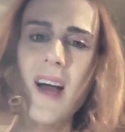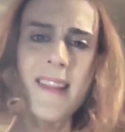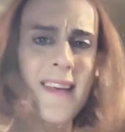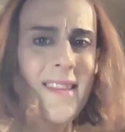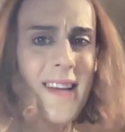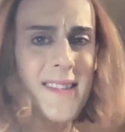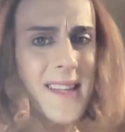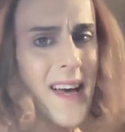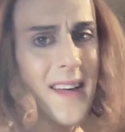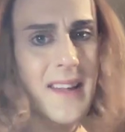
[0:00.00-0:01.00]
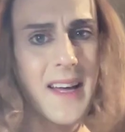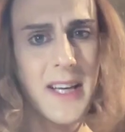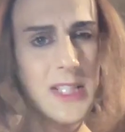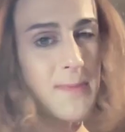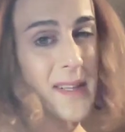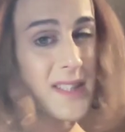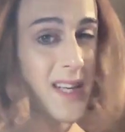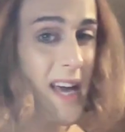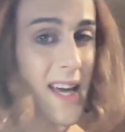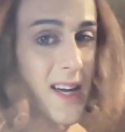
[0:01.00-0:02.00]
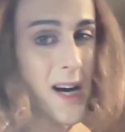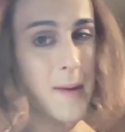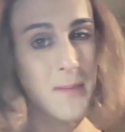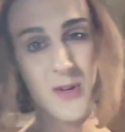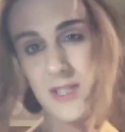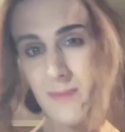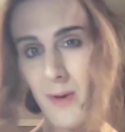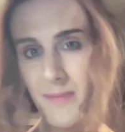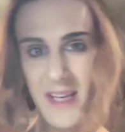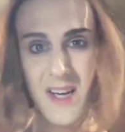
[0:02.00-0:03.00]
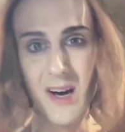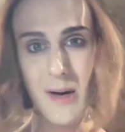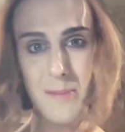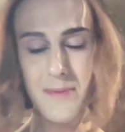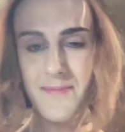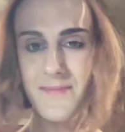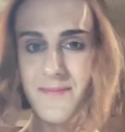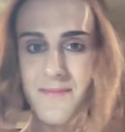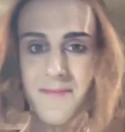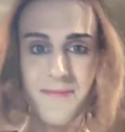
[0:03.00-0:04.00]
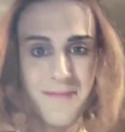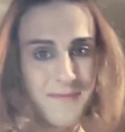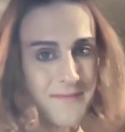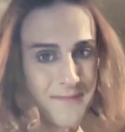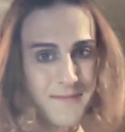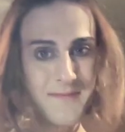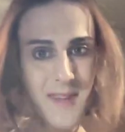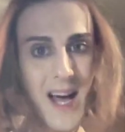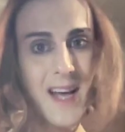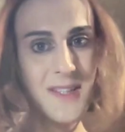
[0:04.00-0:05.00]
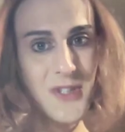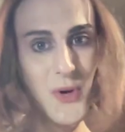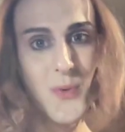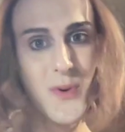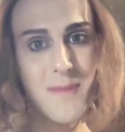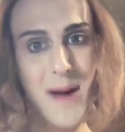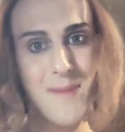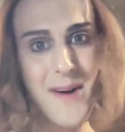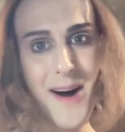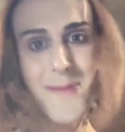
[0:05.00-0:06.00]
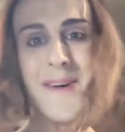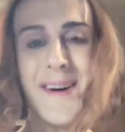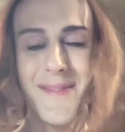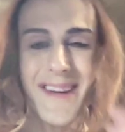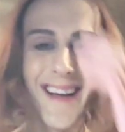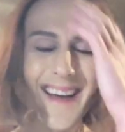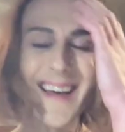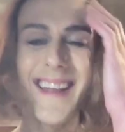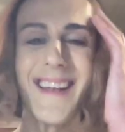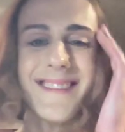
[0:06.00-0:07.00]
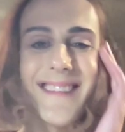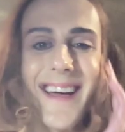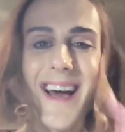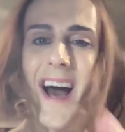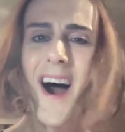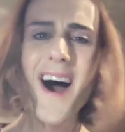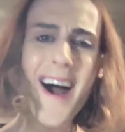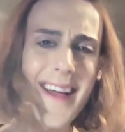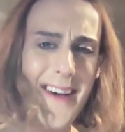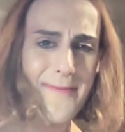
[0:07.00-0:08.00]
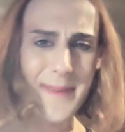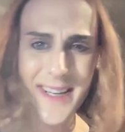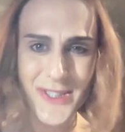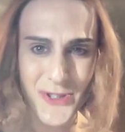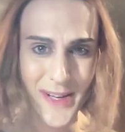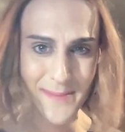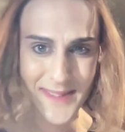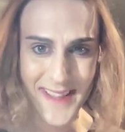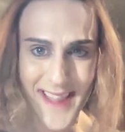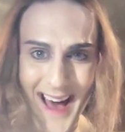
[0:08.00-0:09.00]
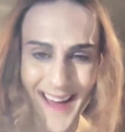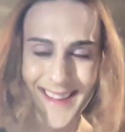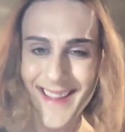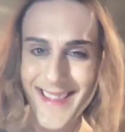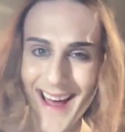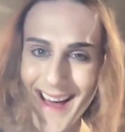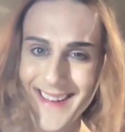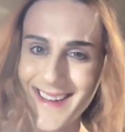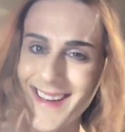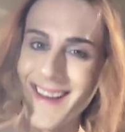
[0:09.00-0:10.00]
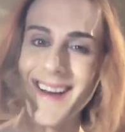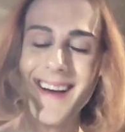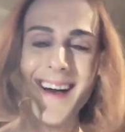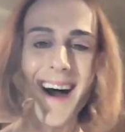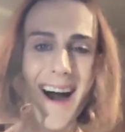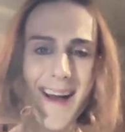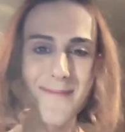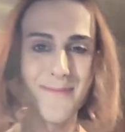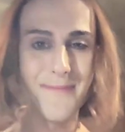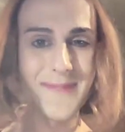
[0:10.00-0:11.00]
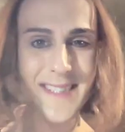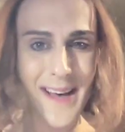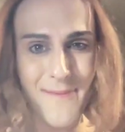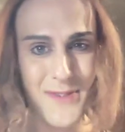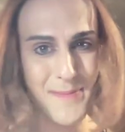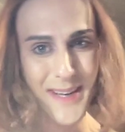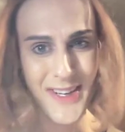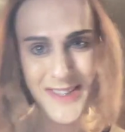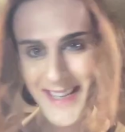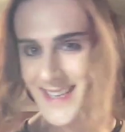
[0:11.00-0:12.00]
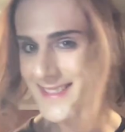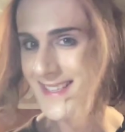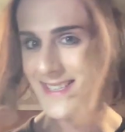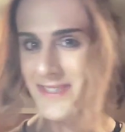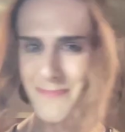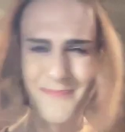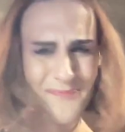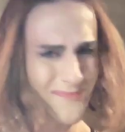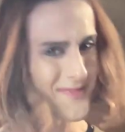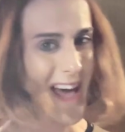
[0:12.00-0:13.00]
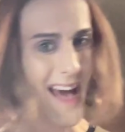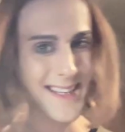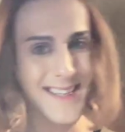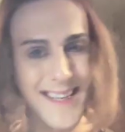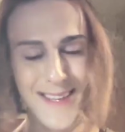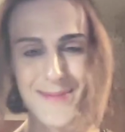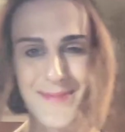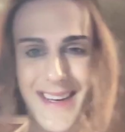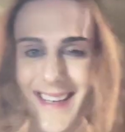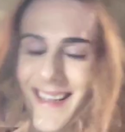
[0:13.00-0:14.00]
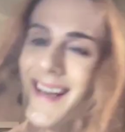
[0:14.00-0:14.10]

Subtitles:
think they say expect an A cup or a small B cup. I joke with my mom, and I was like, I have bigger dreams than that. I'm set for bigger things than that. But,